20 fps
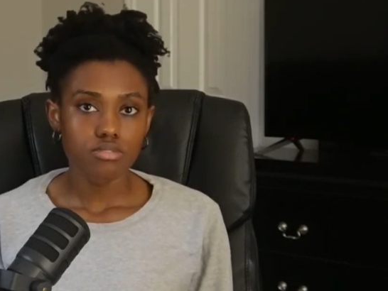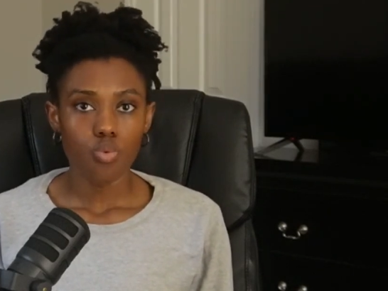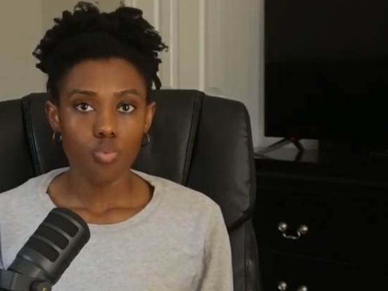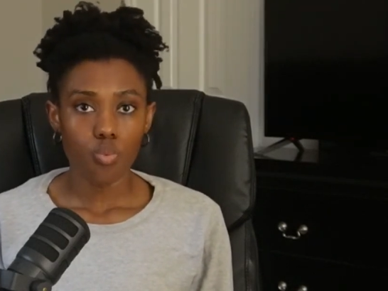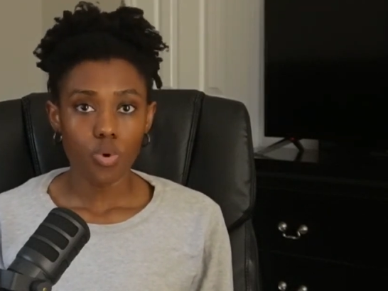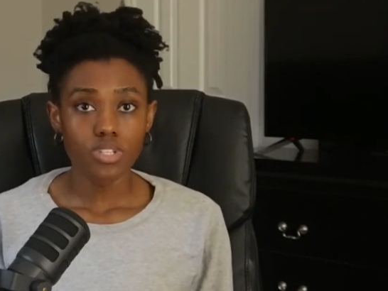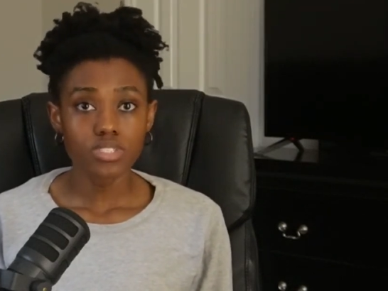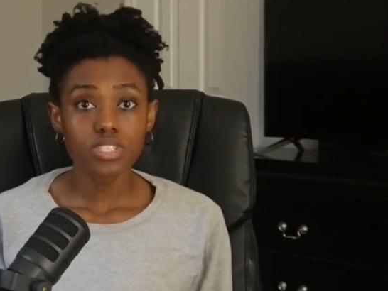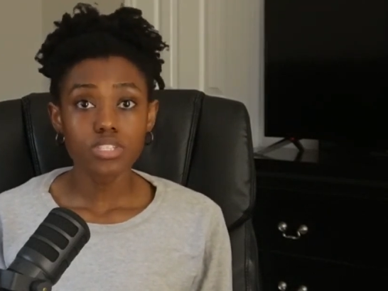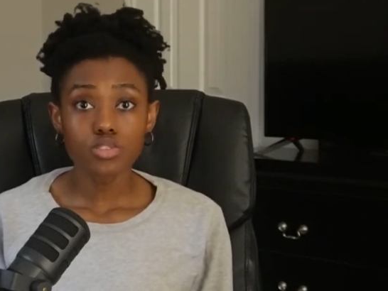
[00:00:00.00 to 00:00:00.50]

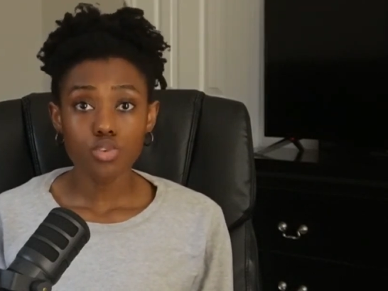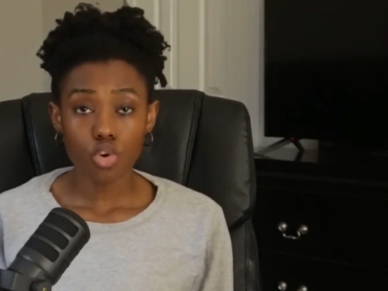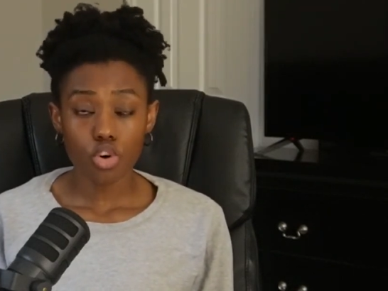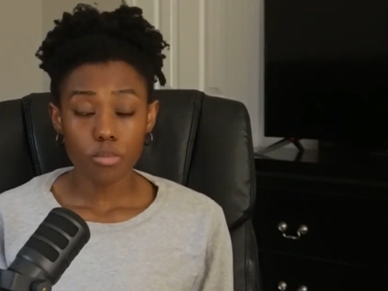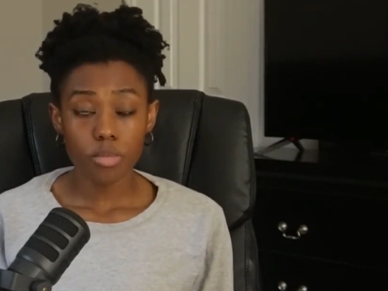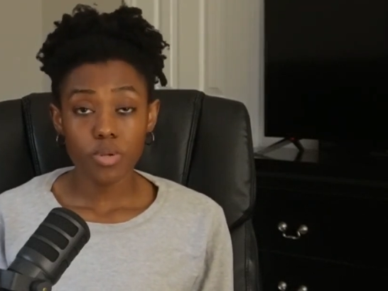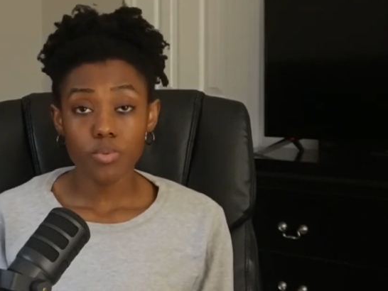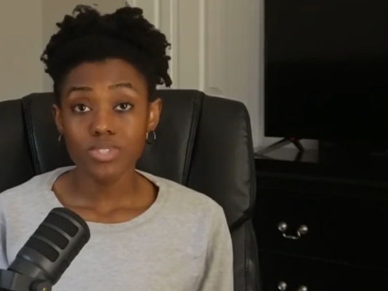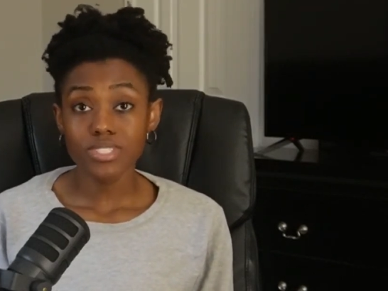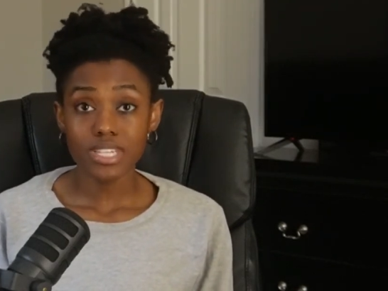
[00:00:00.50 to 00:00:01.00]
Once its
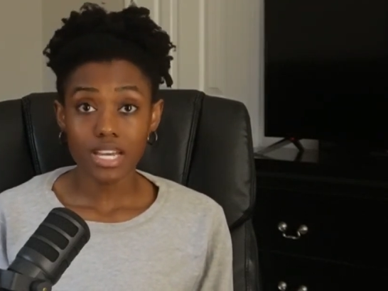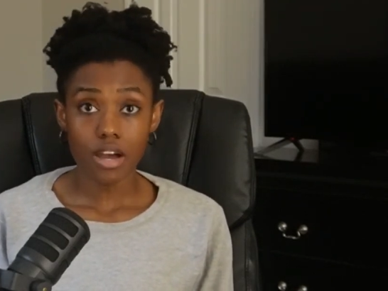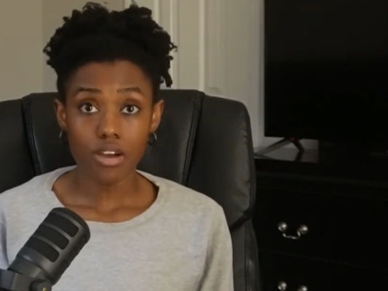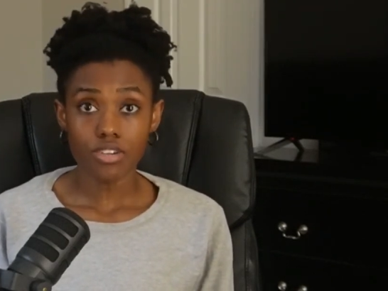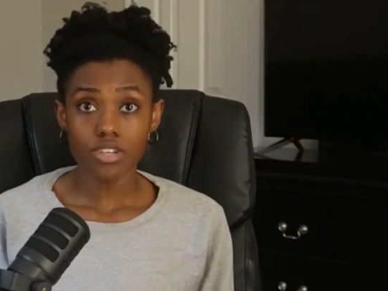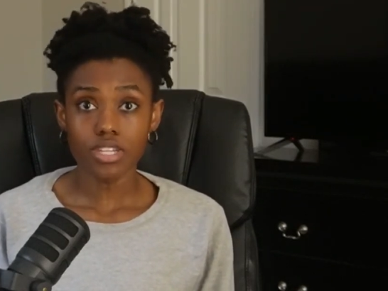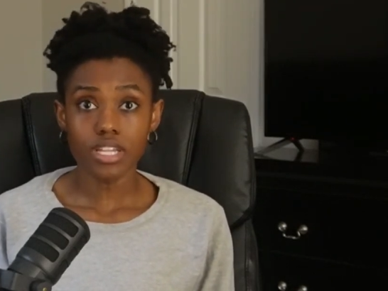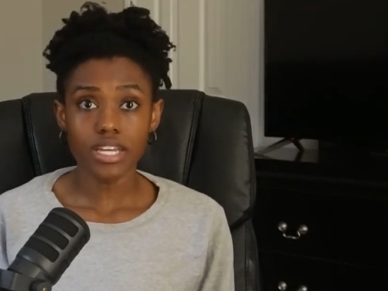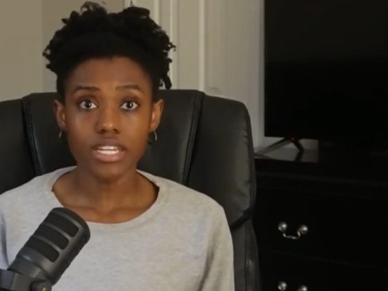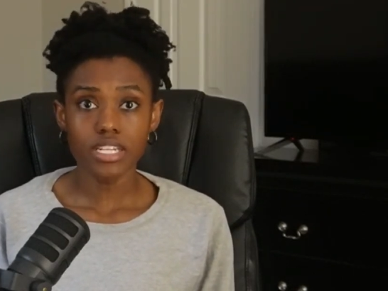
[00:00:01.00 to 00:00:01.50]
orbit was
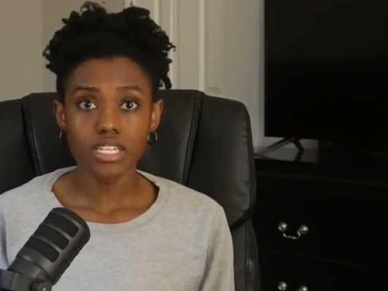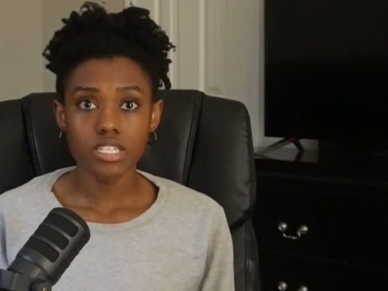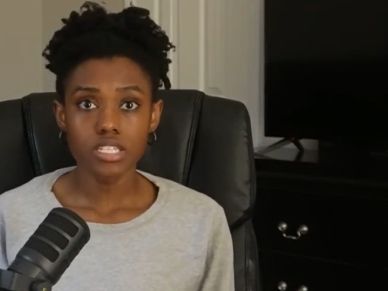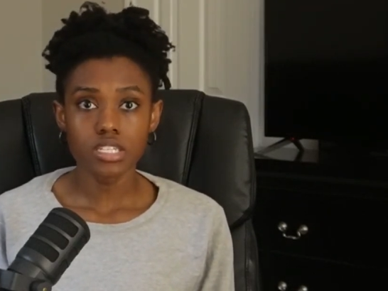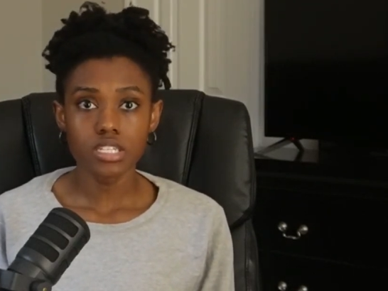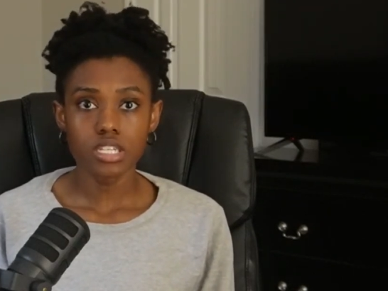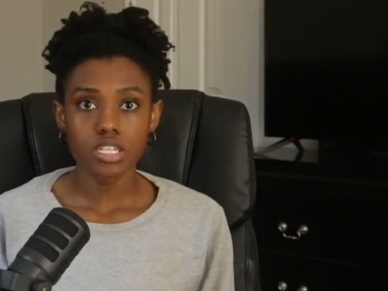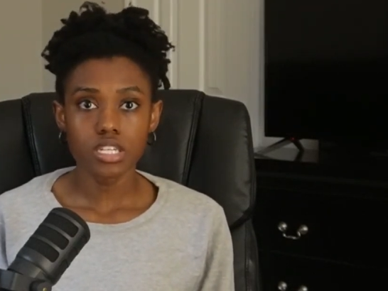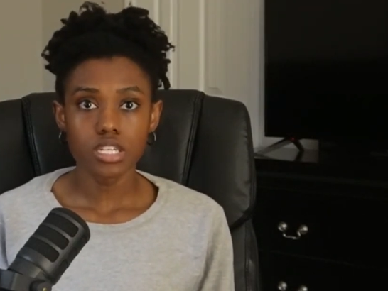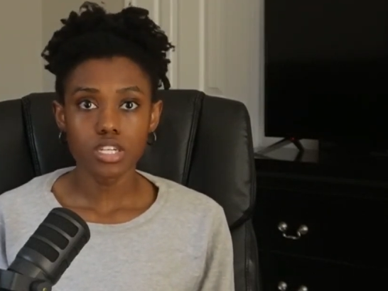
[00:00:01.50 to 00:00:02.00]

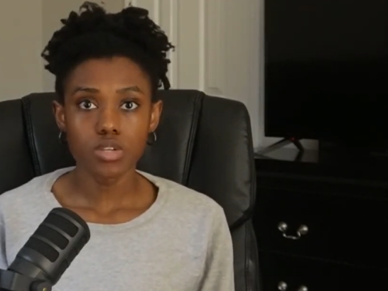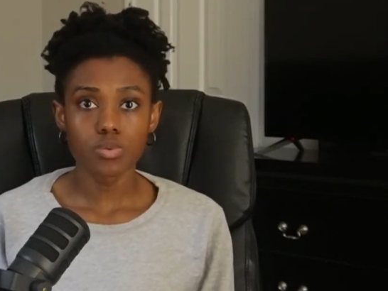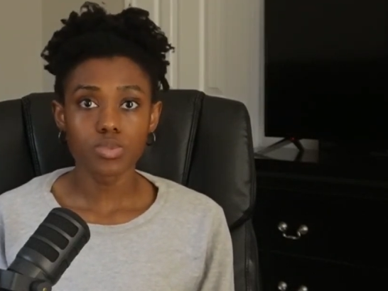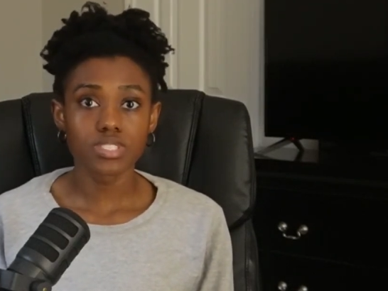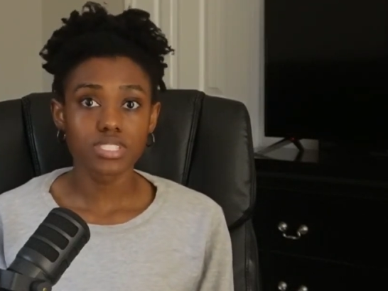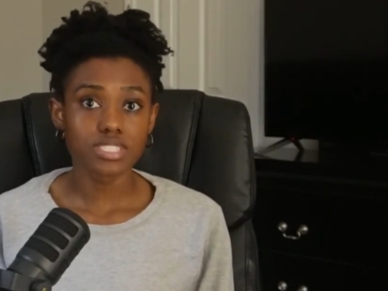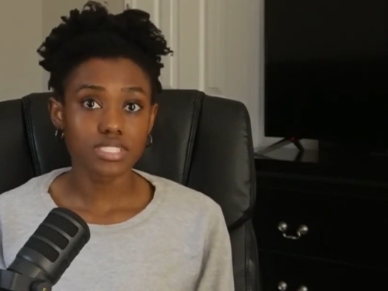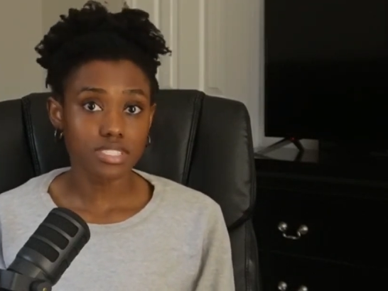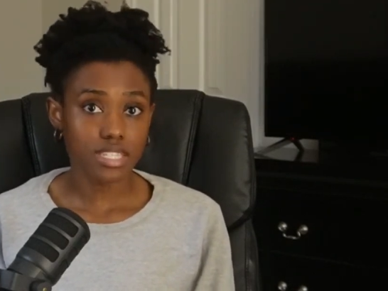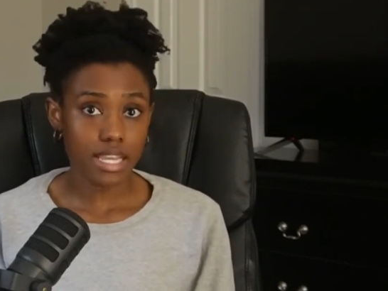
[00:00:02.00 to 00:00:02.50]
calculated, it
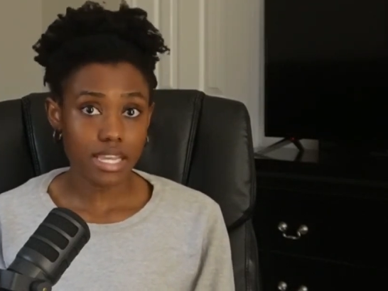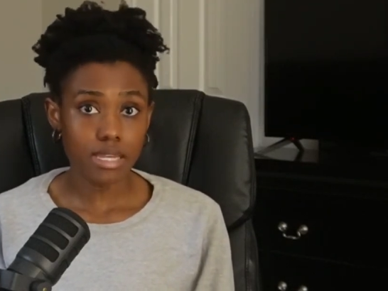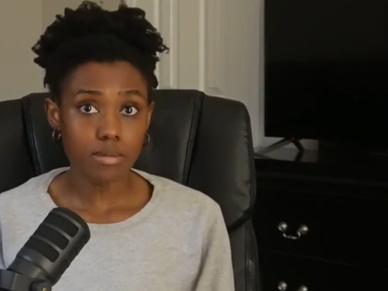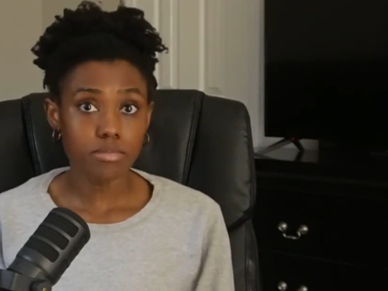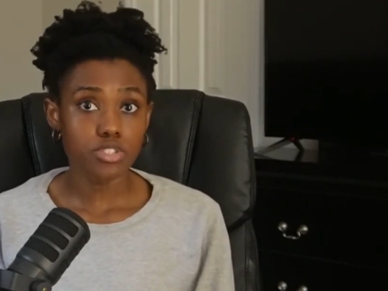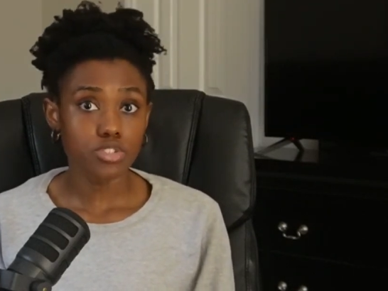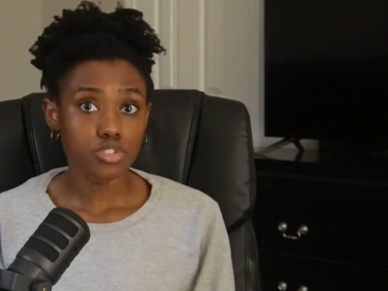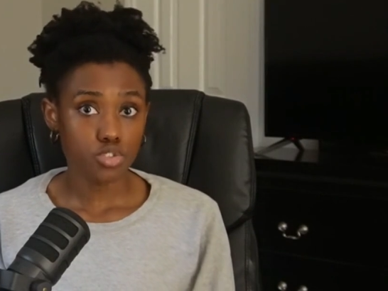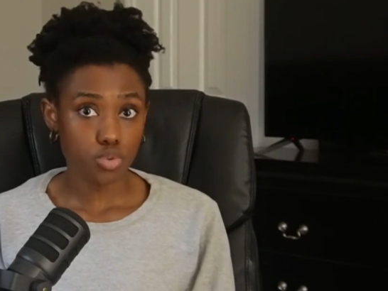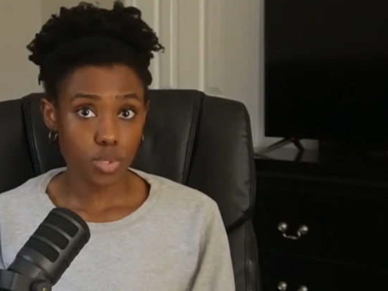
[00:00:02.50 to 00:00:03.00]
was
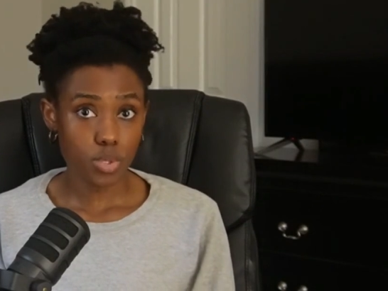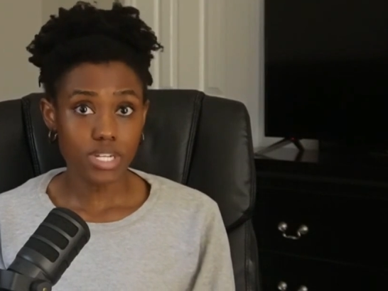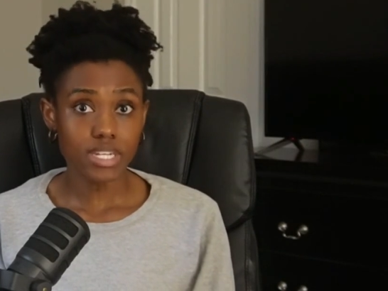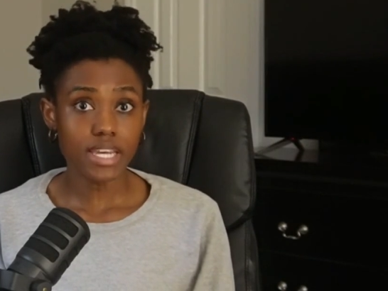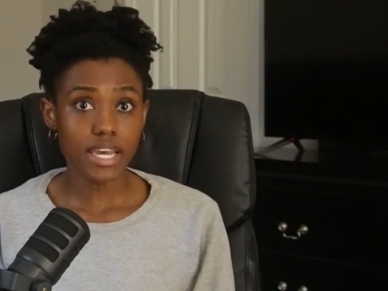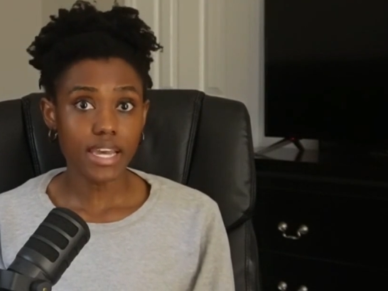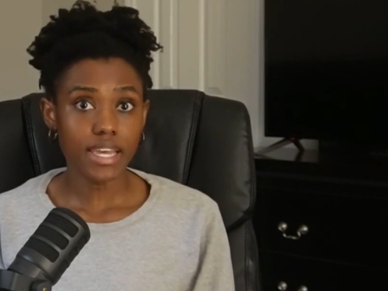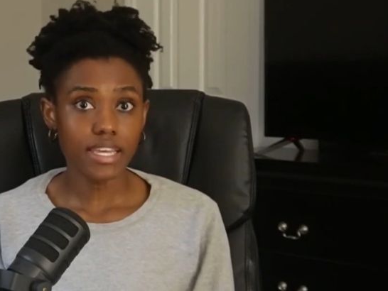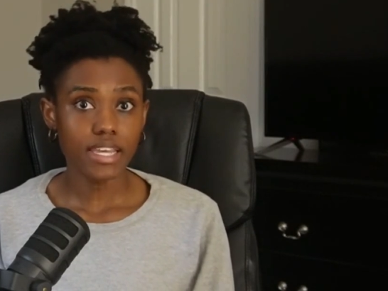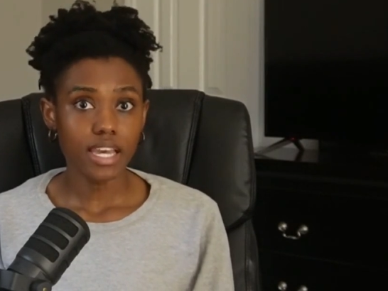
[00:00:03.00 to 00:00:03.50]
named
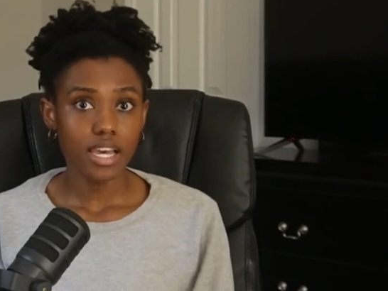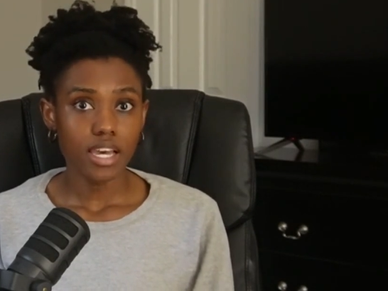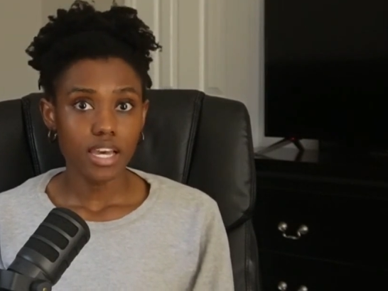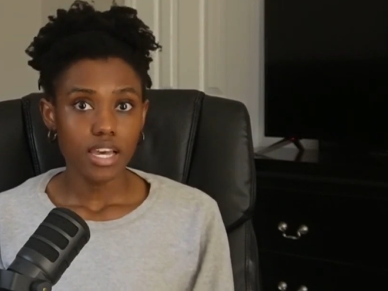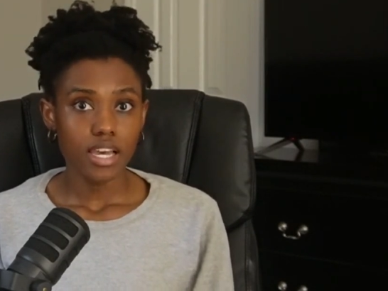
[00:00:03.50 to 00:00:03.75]
Duende.